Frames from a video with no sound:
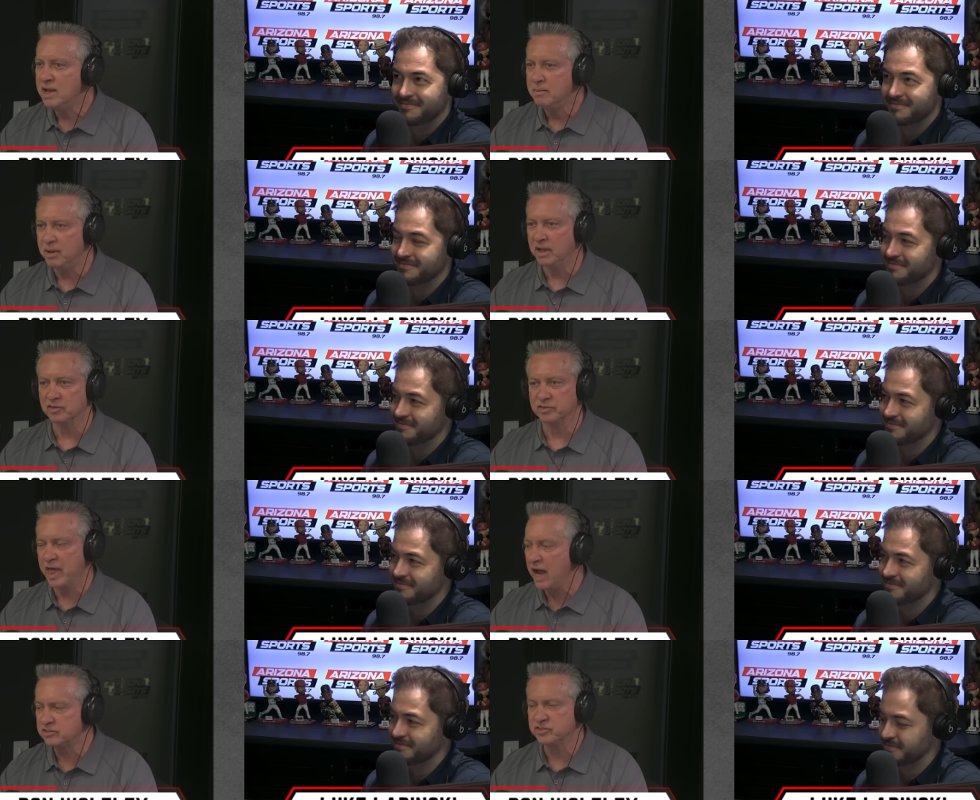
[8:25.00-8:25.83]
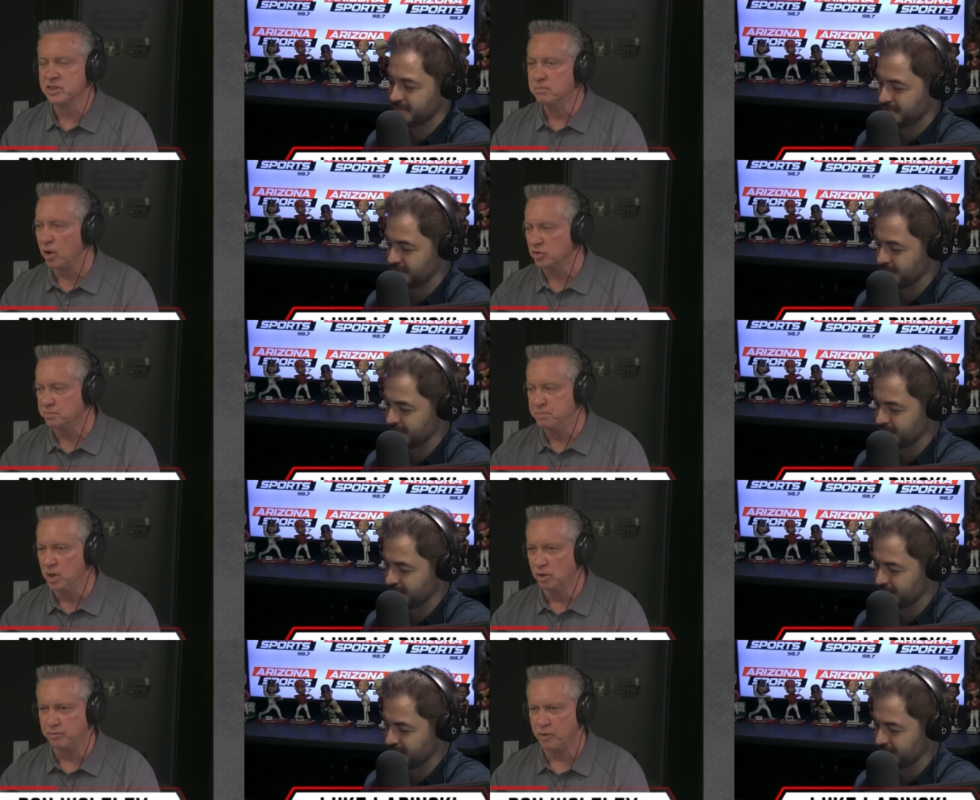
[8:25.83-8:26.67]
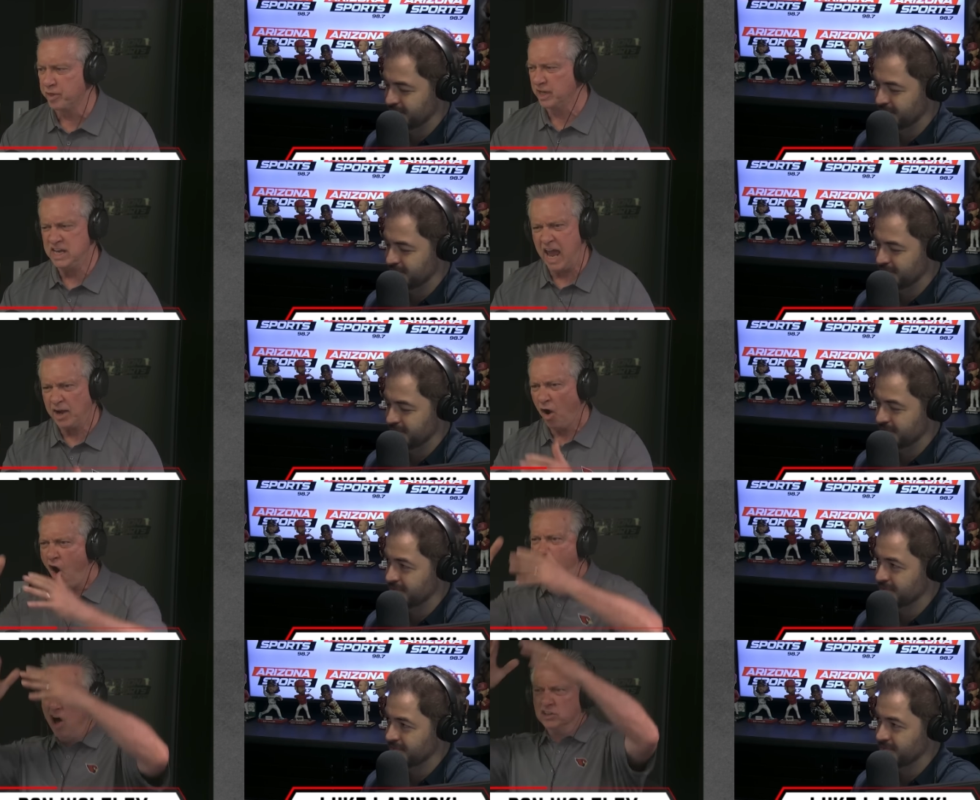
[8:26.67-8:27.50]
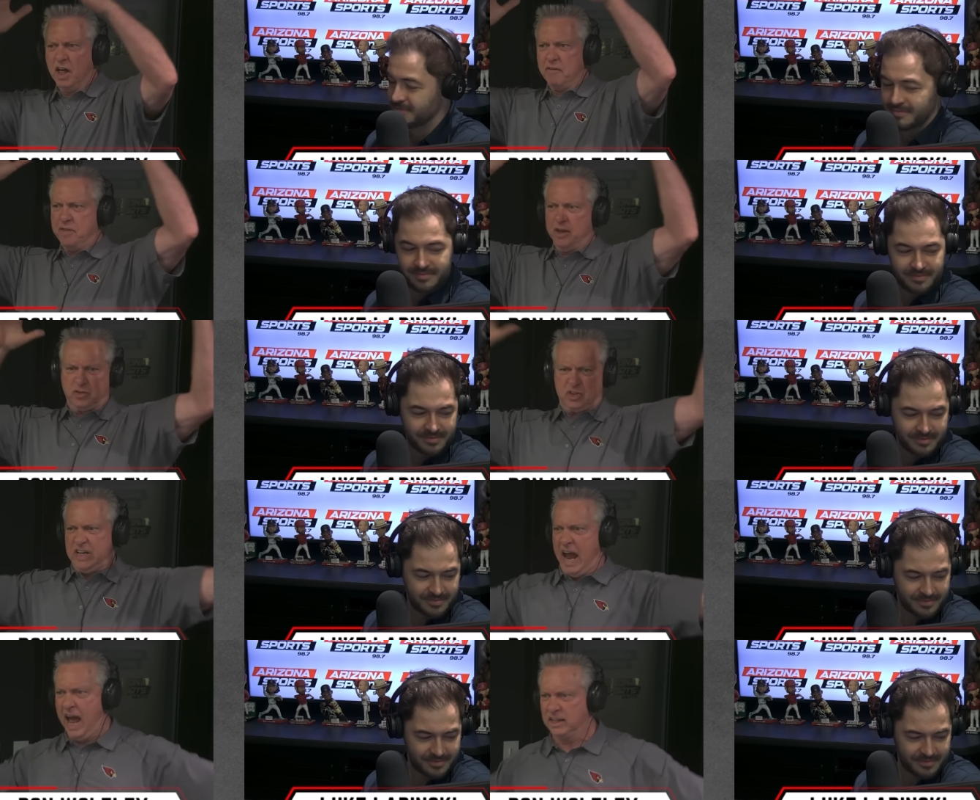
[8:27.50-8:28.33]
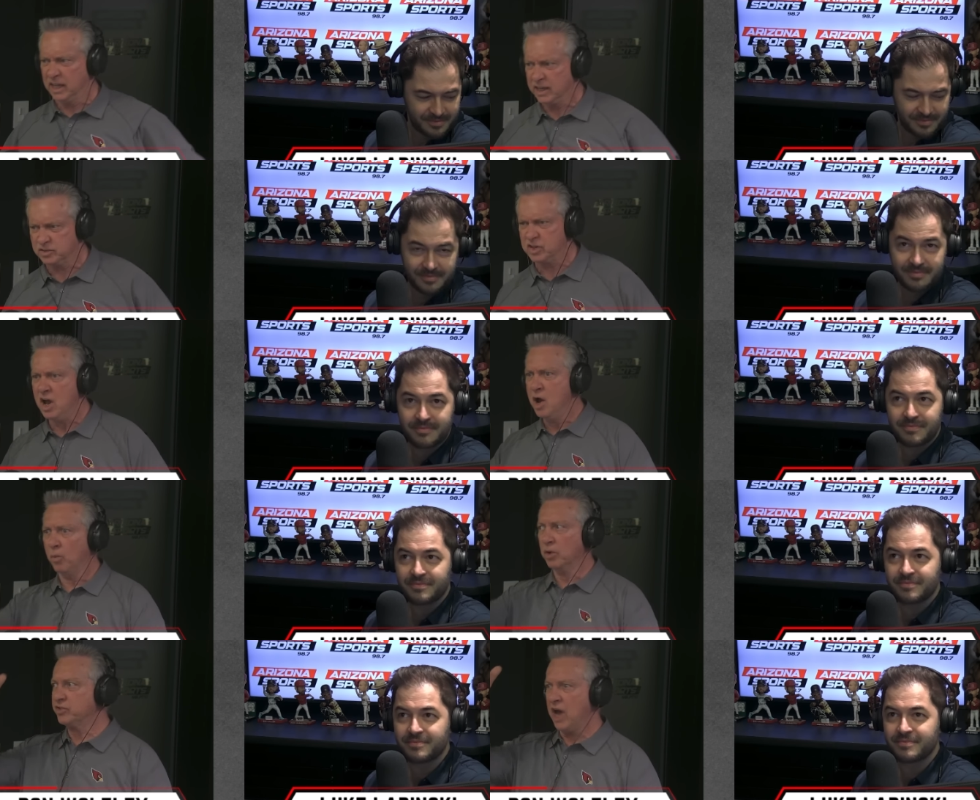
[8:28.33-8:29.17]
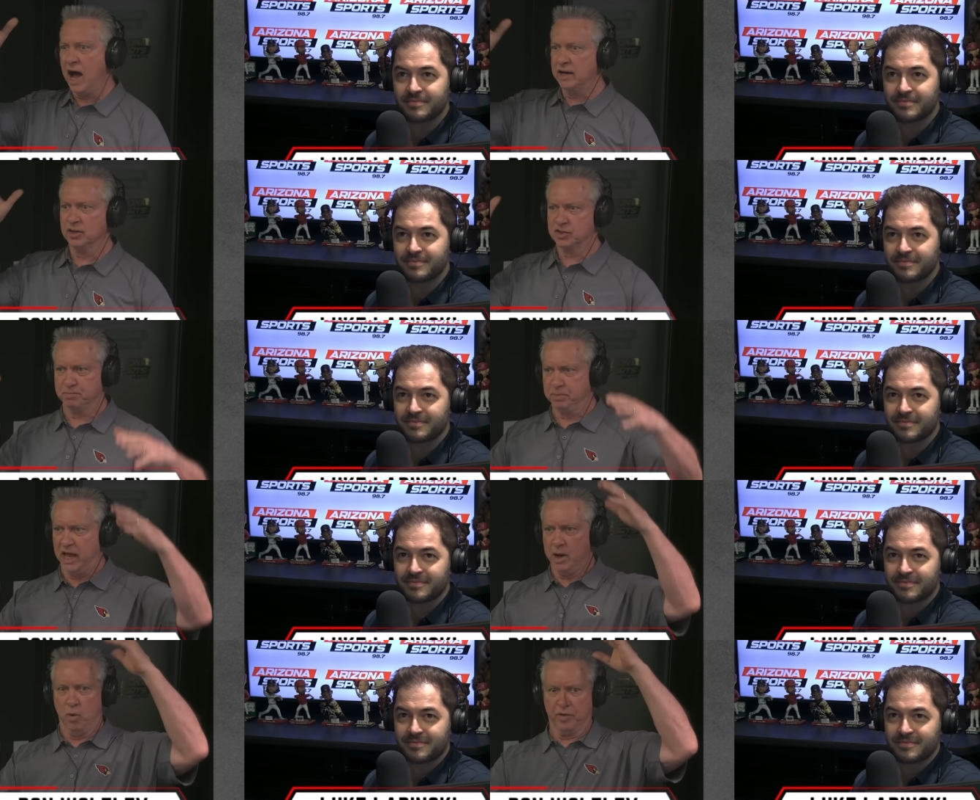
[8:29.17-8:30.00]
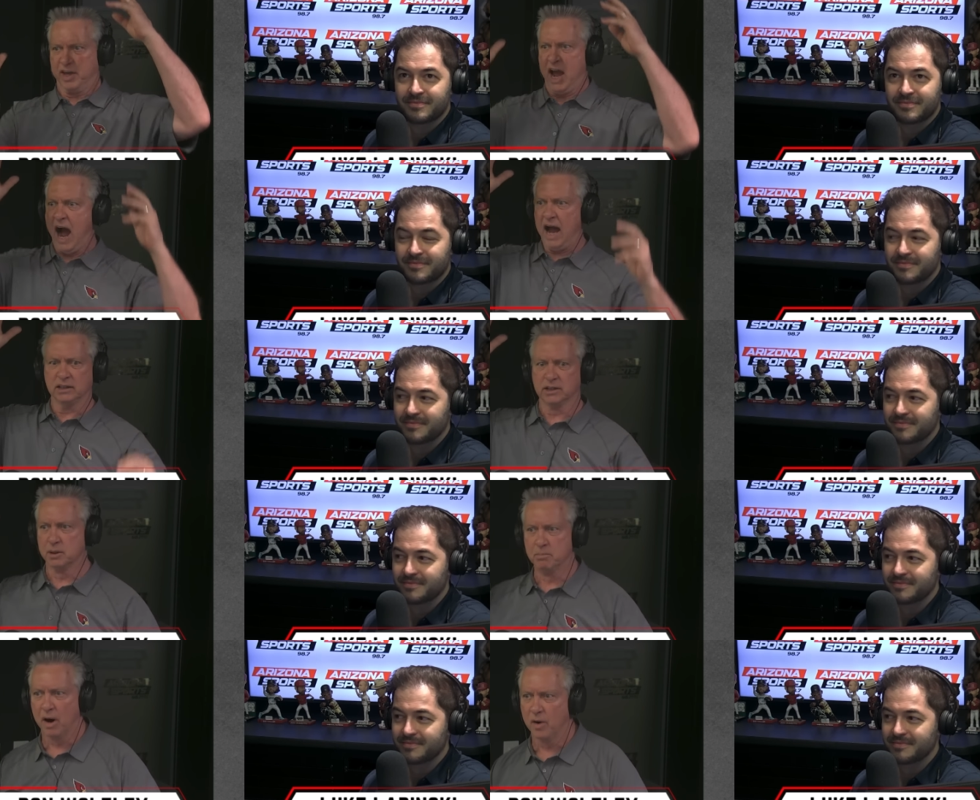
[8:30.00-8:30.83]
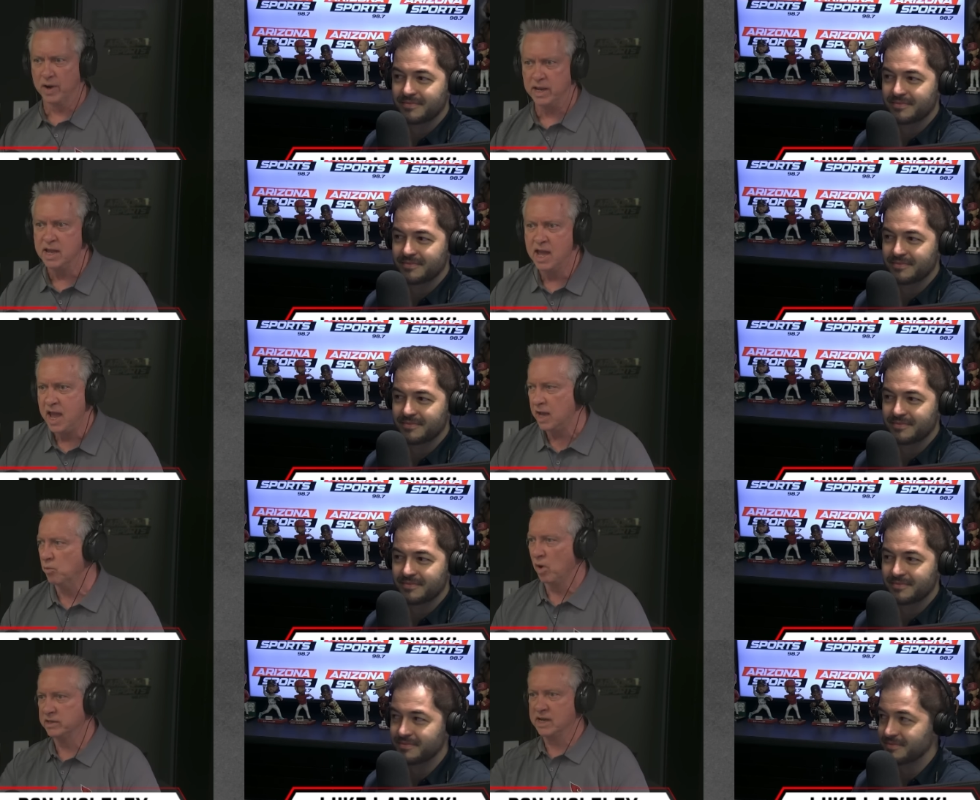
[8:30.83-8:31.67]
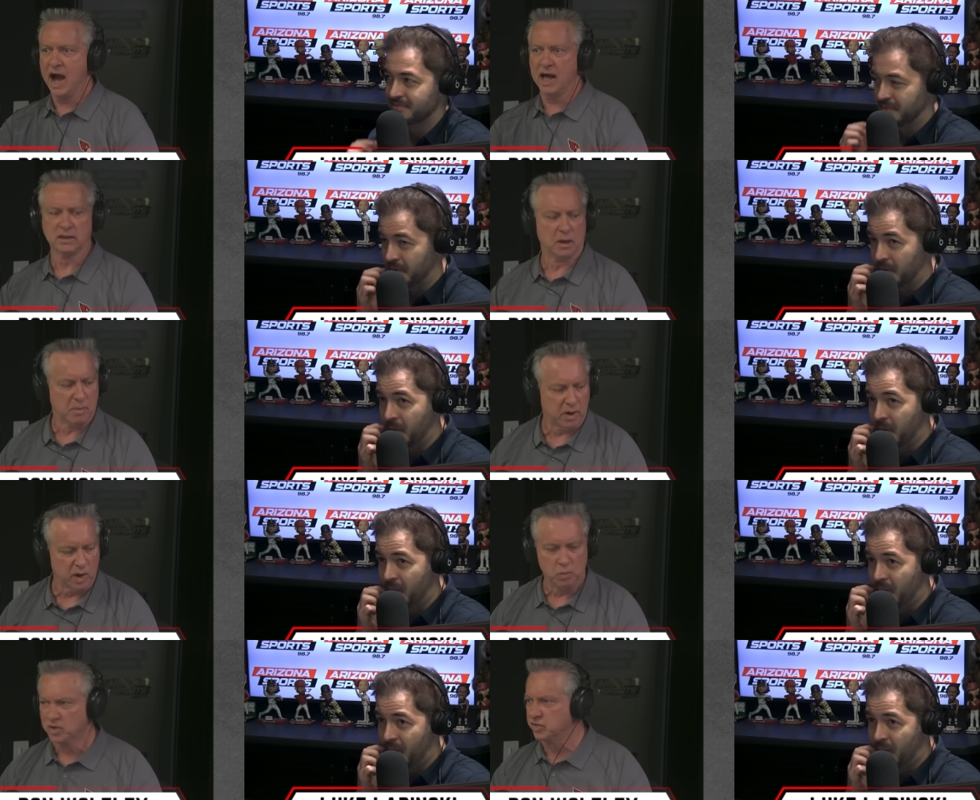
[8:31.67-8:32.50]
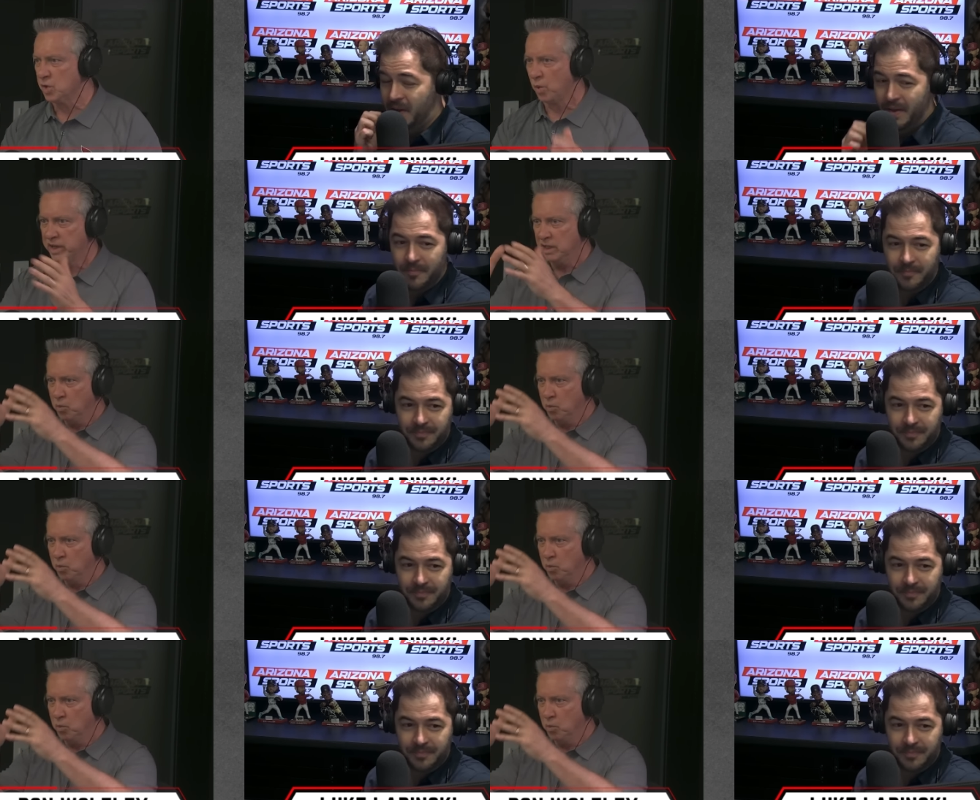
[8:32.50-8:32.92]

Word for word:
Speaker 1: because that's the most beautiful thing. Yet all of this talent was on display with Kyler Murray and what Kyler Murray was doing and